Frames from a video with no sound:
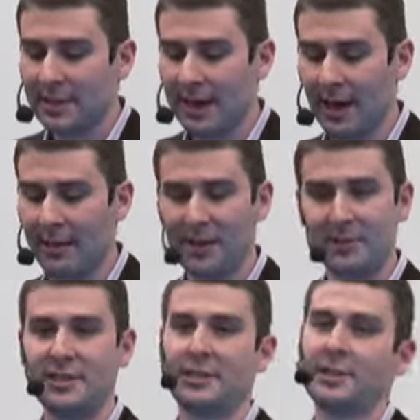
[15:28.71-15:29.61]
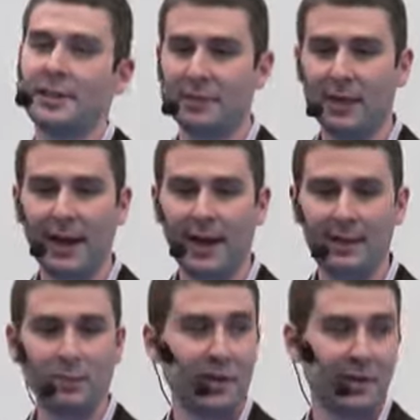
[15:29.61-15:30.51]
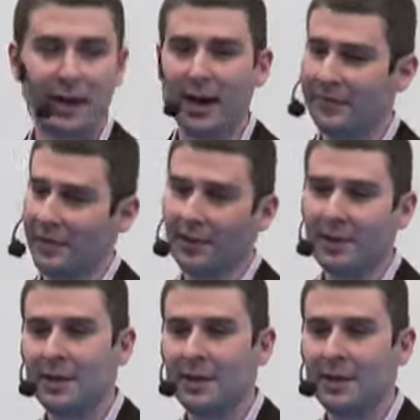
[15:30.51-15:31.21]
you're positioning your brand and what you can offer.